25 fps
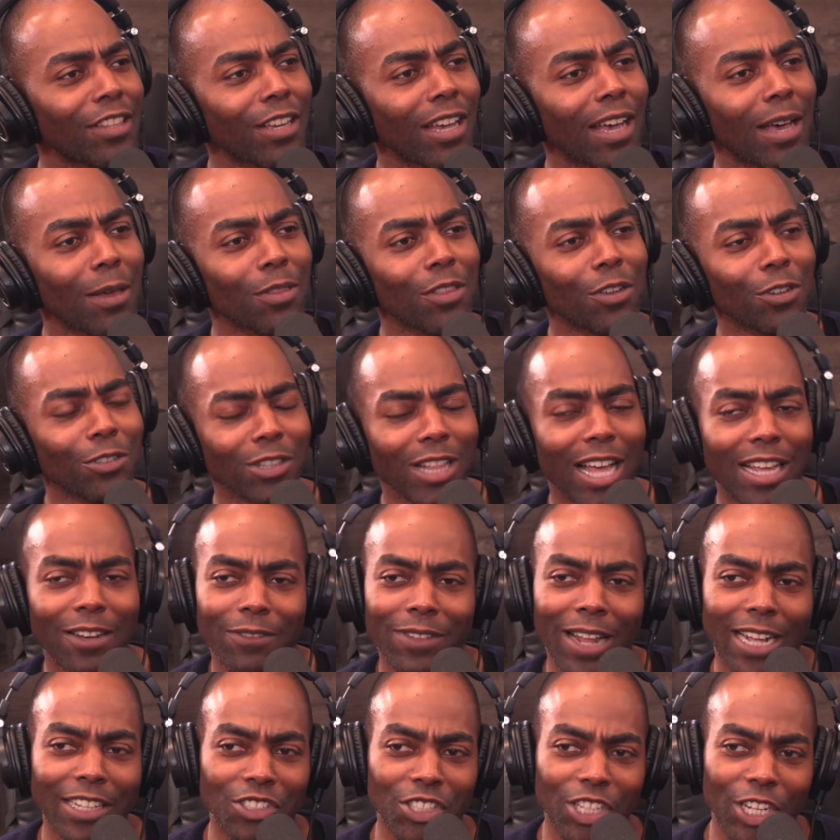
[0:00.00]
there's a lot of
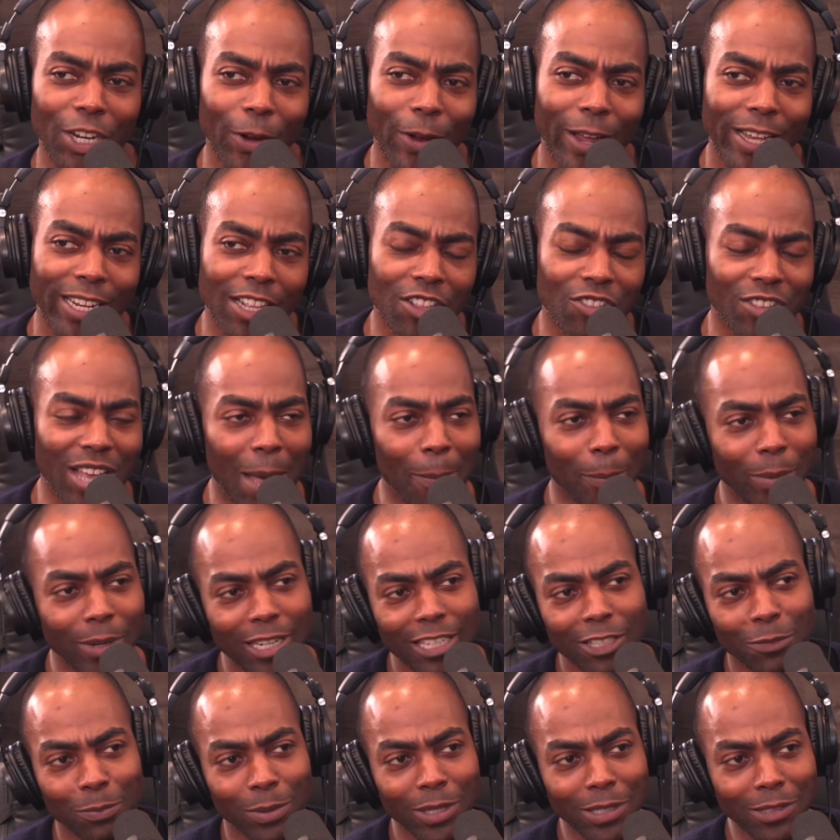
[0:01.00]
Nigerian and
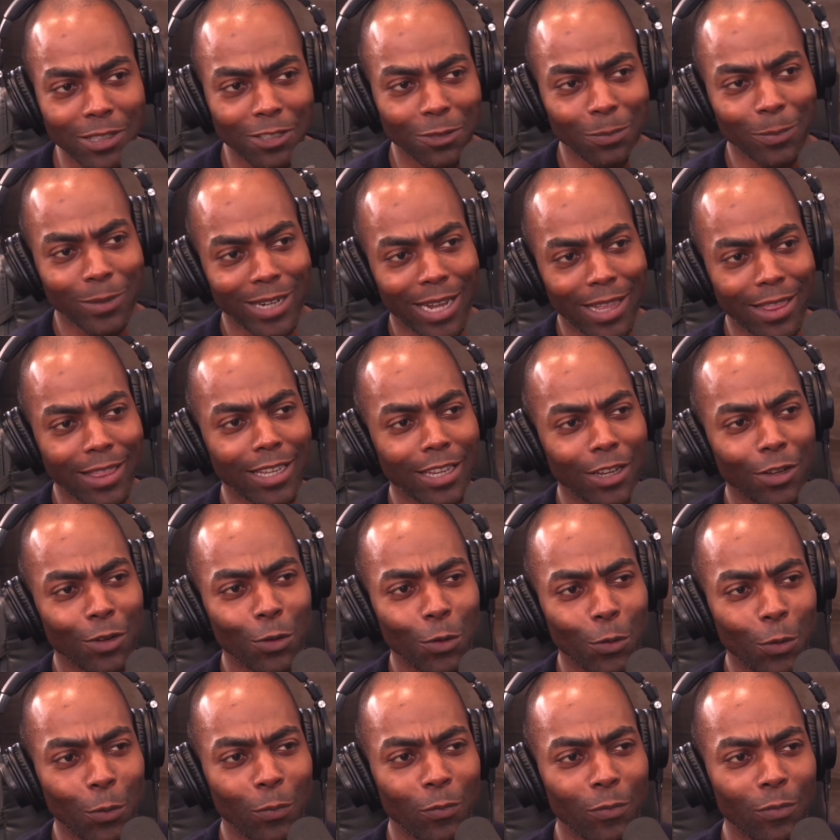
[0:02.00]
Japanese businessmen, I think,
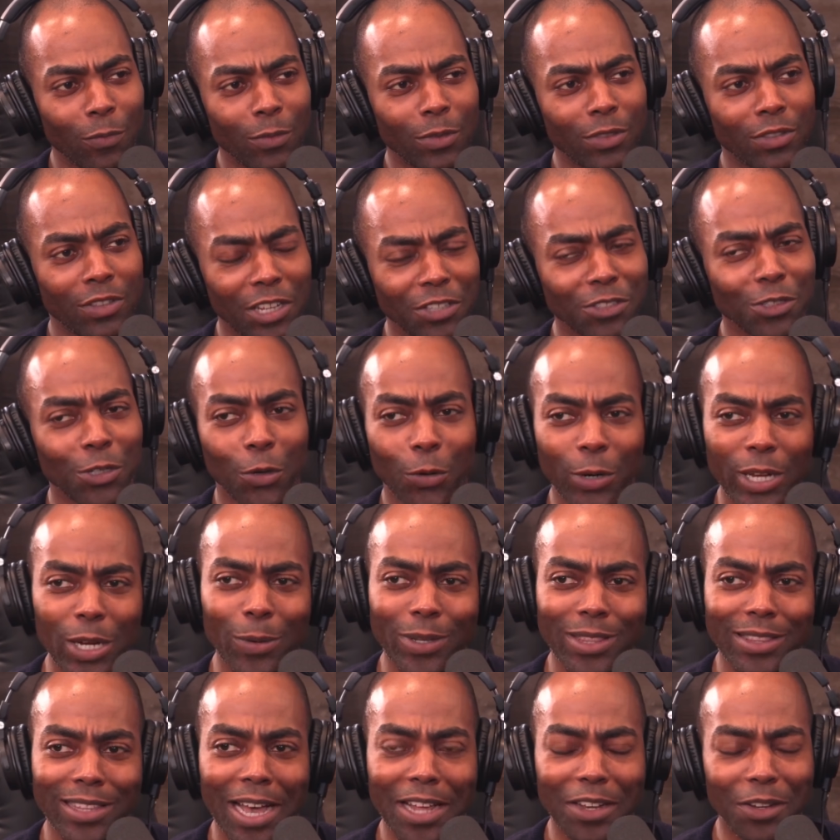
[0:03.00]
who disagree
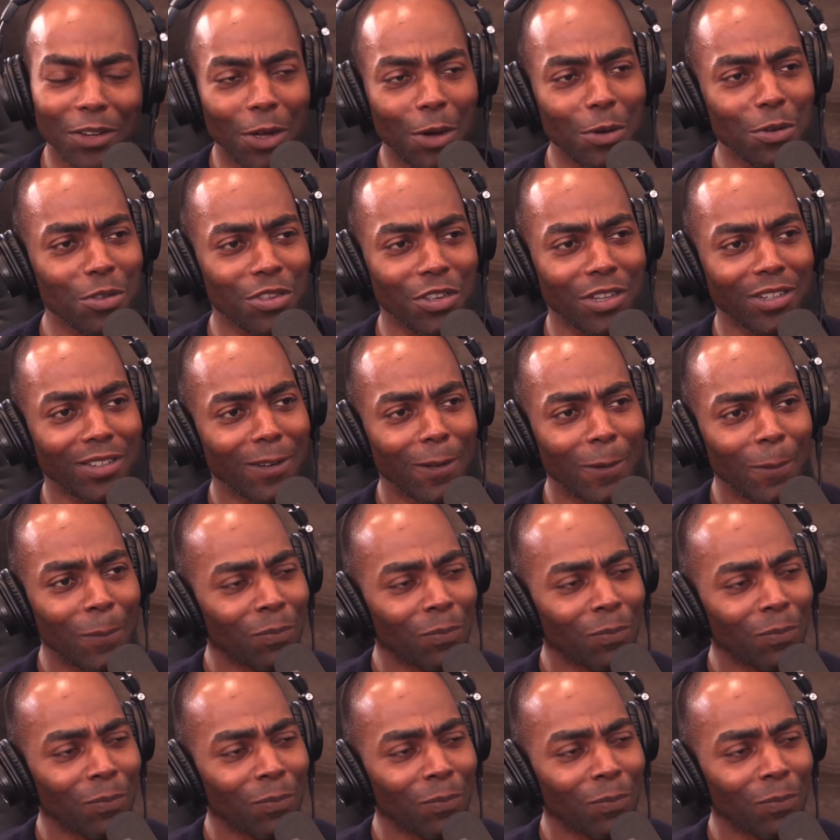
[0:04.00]
with that notion.